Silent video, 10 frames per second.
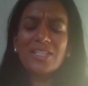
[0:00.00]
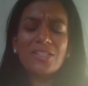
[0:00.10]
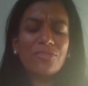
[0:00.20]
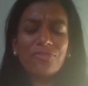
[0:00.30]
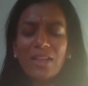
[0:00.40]

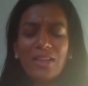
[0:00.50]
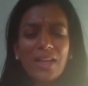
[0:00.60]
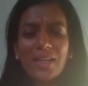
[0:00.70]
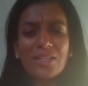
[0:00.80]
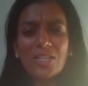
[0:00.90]
just felt
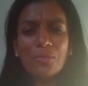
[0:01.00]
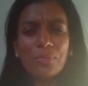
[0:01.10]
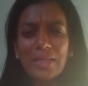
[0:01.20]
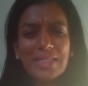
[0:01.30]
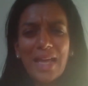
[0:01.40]
like,
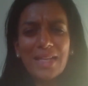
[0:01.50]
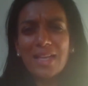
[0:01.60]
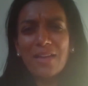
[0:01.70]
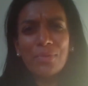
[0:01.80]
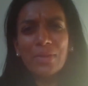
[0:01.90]
playing tennis.
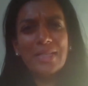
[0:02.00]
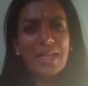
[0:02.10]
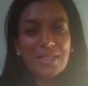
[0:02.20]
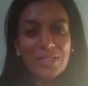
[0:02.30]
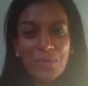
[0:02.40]
I haven't played
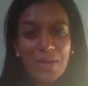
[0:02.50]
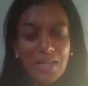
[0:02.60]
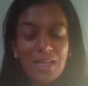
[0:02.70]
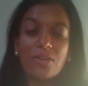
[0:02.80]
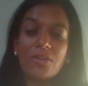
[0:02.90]
tennis in 20
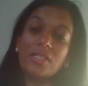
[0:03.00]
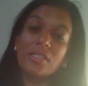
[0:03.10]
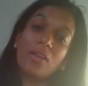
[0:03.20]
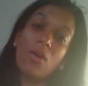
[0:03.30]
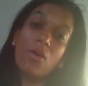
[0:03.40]
years. And
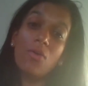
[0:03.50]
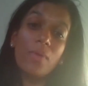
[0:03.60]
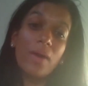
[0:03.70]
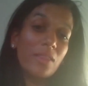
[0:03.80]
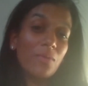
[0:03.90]
then, oh,
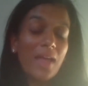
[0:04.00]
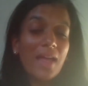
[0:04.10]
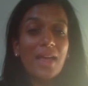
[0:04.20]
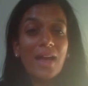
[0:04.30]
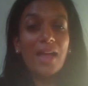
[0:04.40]
by the
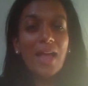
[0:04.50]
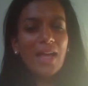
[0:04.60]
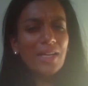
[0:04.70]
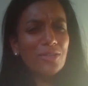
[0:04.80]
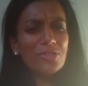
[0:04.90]
way,
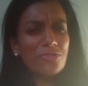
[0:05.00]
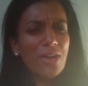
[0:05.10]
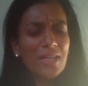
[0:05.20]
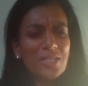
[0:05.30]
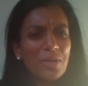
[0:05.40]
it's
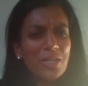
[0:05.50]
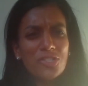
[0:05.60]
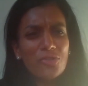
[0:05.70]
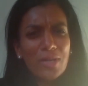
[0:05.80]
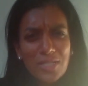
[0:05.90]
strange. My
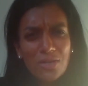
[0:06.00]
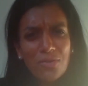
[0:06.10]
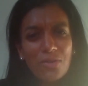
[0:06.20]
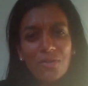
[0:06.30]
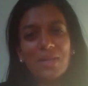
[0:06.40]
joints
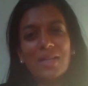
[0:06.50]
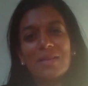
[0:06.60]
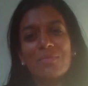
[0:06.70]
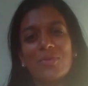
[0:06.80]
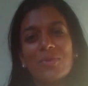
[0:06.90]
don't hurt me
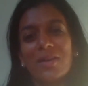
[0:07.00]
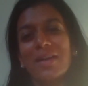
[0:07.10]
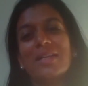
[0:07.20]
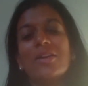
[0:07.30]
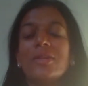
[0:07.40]
anymore.
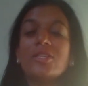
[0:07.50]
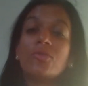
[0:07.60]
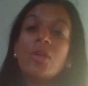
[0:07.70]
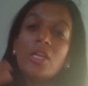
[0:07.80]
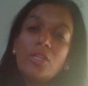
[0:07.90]
And
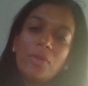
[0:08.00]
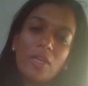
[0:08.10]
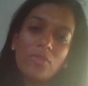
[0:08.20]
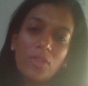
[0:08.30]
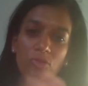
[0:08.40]
so you
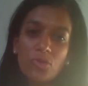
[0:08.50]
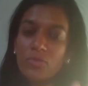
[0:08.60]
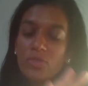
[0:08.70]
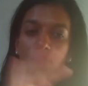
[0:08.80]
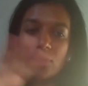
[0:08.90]
hear this sort
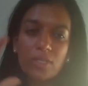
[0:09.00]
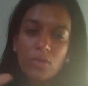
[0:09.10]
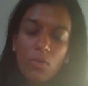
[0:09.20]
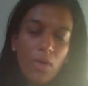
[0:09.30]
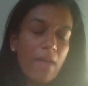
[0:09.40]
of stories
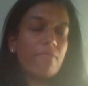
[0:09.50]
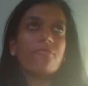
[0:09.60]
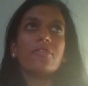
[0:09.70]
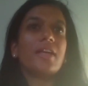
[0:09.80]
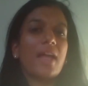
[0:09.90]

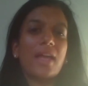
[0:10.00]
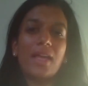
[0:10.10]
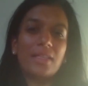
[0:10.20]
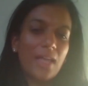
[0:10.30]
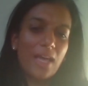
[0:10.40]
every
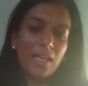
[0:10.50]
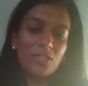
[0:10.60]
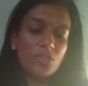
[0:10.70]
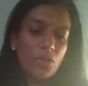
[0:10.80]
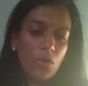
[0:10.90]
day, and that
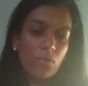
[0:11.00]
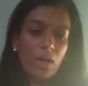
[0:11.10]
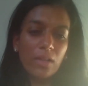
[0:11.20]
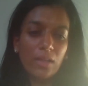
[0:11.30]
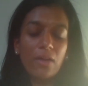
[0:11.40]
is
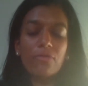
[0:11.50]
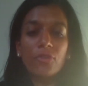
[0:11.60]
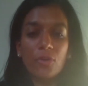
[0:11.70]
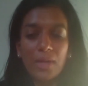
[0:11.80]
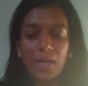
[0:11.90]
so
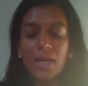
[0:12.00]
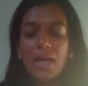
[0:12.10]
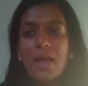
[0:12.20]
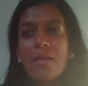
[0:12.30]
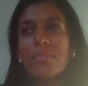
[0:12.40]
affirming.
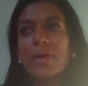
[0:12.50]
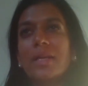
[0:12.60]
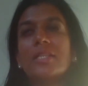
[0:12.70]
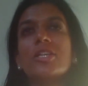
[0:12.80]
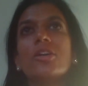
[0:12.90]
But
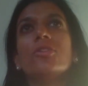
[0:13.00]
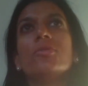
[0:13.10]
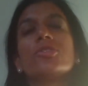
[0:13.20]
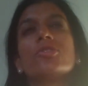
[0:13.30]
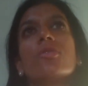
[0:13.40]
I can tell you
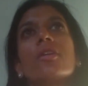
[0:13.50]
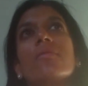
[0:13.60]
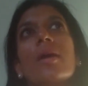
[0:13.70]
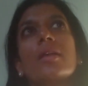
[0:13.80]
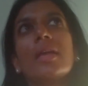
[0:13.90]
a story
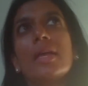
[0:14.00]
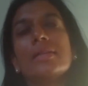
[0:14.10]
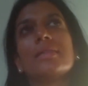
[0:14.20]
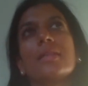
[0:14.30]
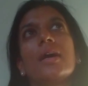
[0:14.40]
about a
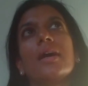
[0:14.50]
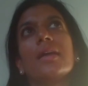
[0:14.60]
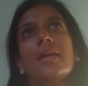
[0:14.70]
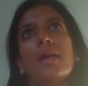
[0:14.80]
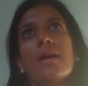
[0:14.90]
case that
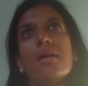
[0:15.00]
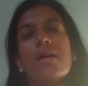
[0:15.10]
I